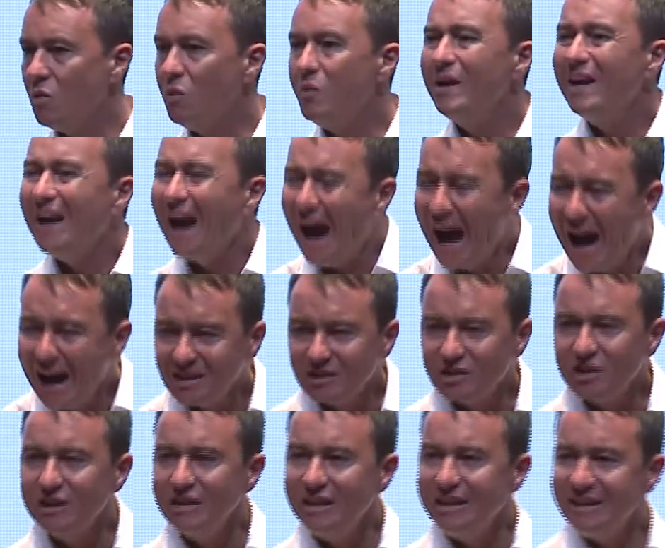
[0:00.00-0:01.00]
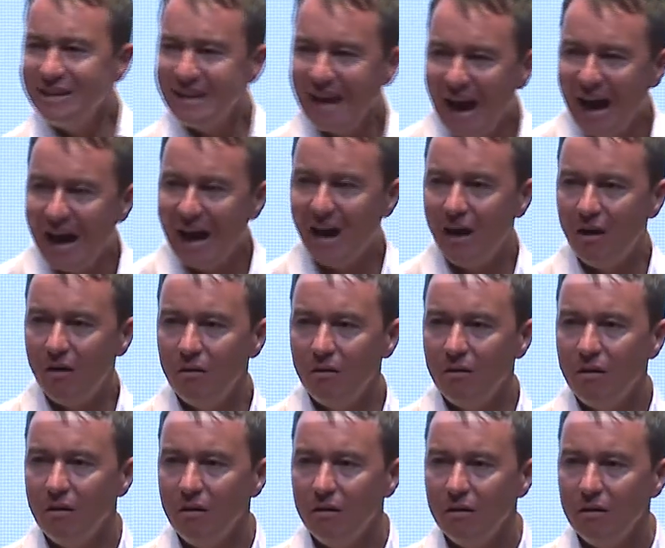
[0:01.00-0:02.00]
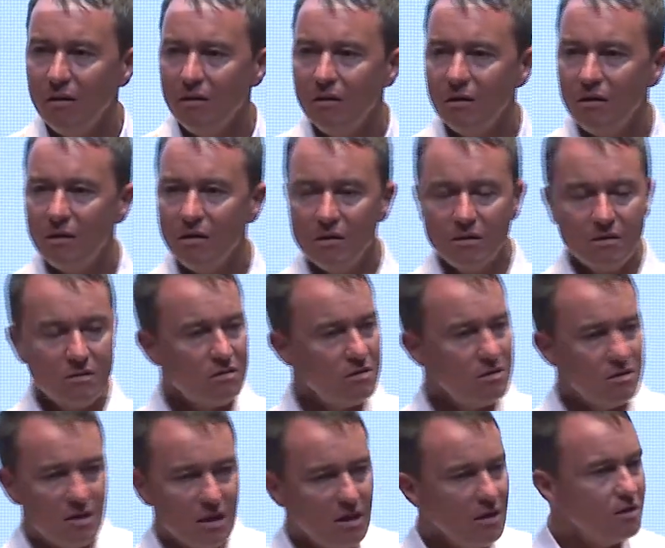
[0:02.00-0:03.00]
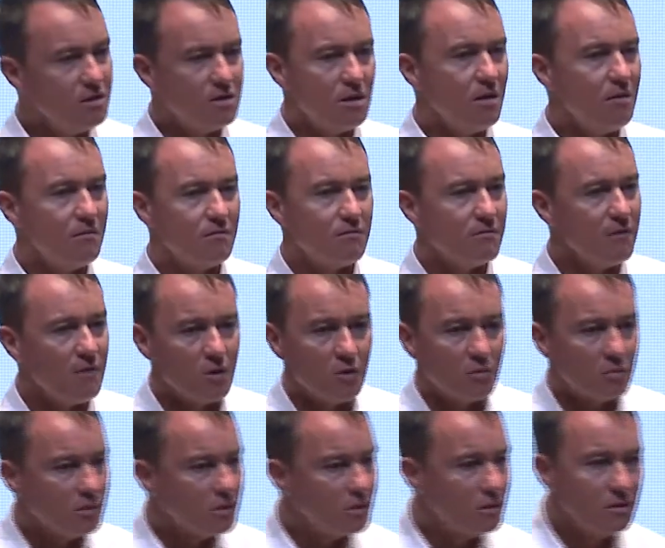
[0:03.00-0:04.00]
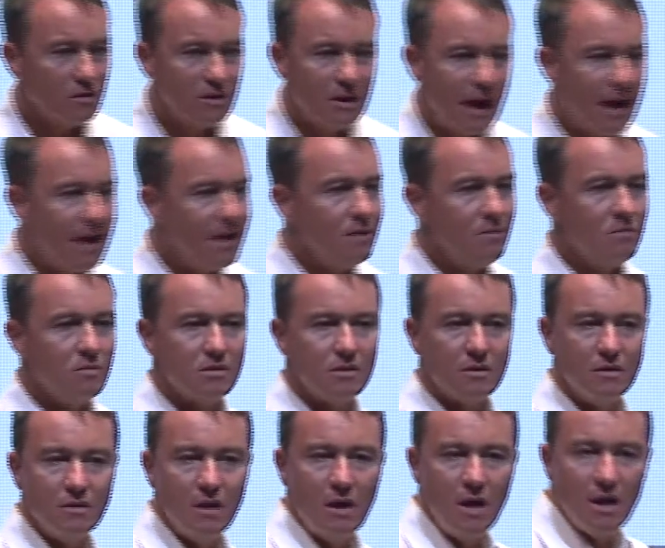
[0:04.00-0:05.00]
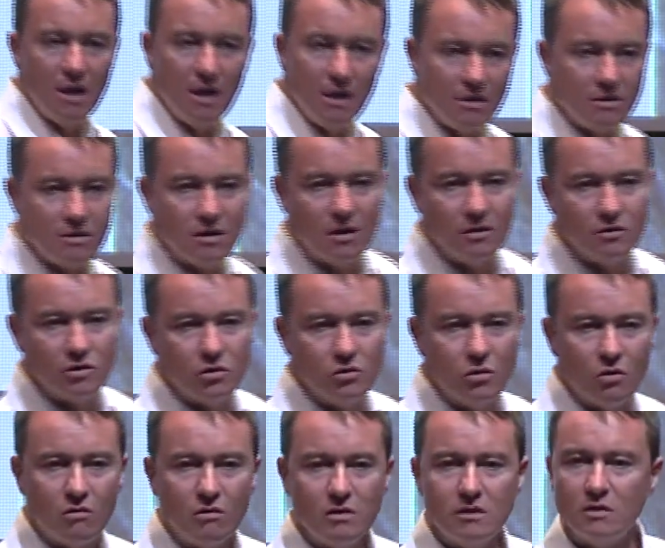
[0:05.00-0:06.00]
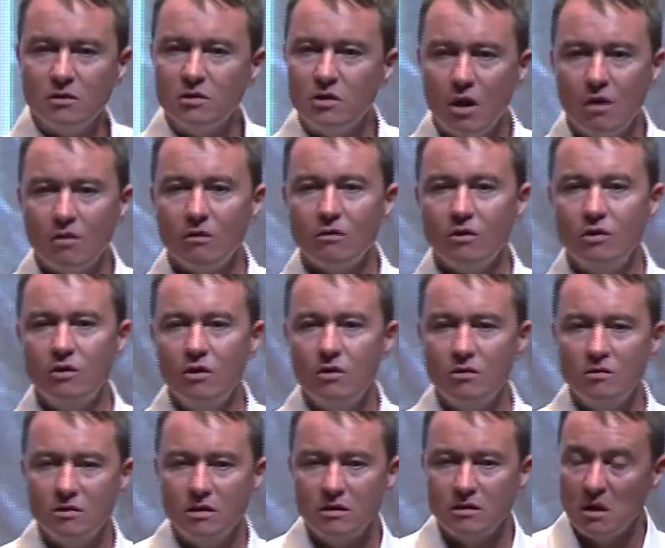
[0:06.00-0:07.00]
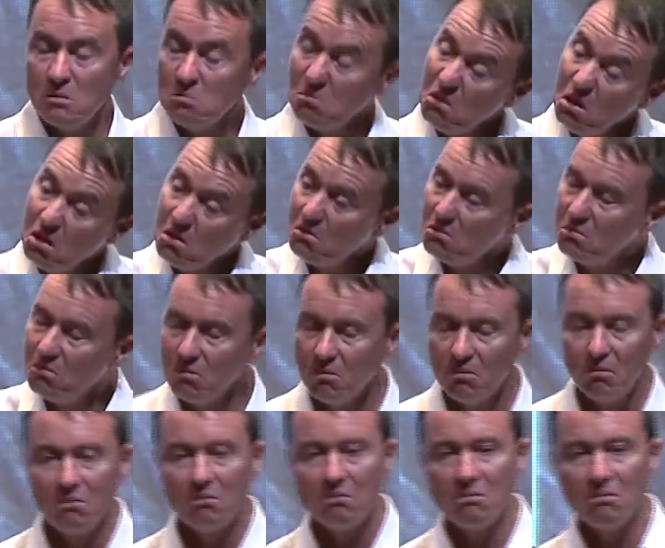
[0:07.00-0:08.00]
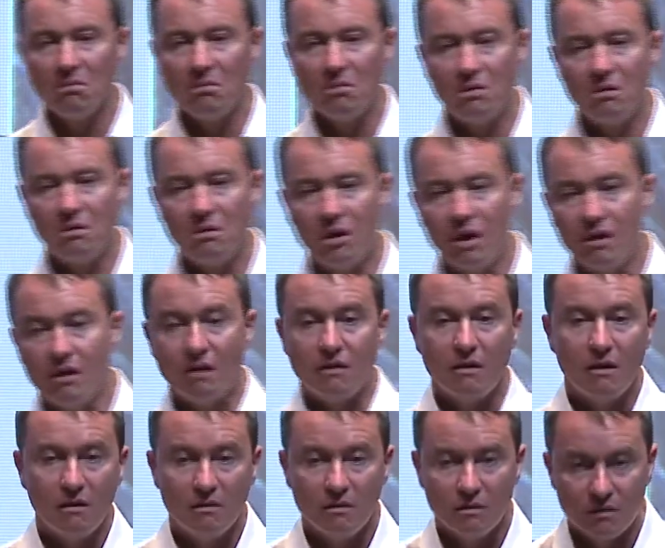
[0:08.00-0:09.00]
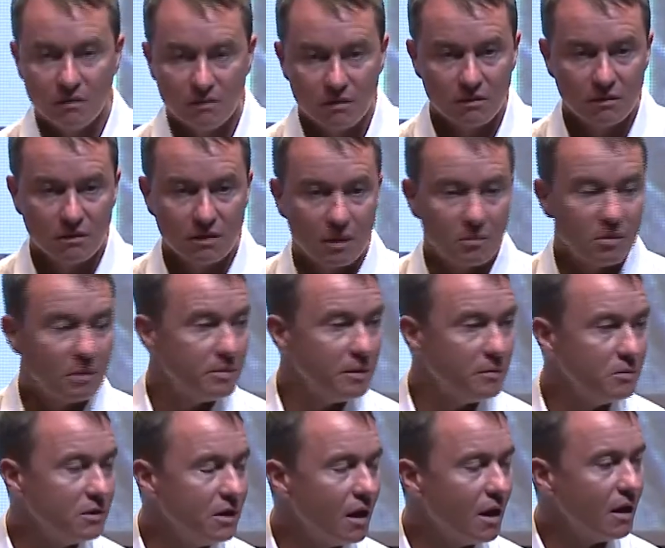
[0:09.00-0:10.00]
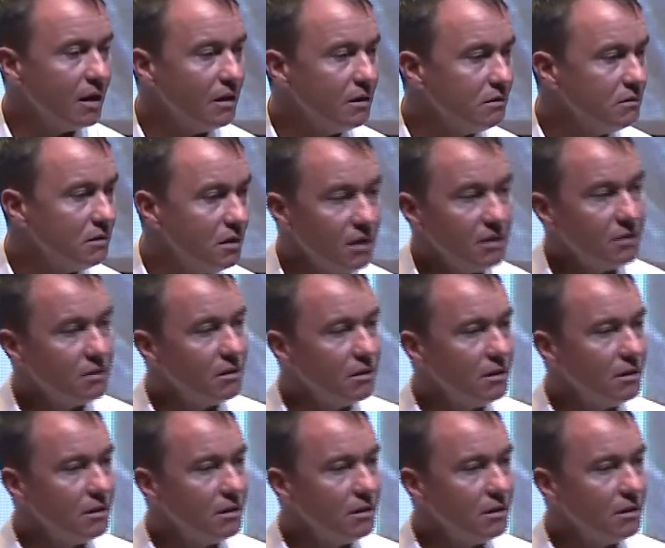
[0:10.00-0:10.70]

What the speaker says: We actually now see certain films and games and hear certain stories and turn on the news and it's like, yeah, another couple of people died. Yeah.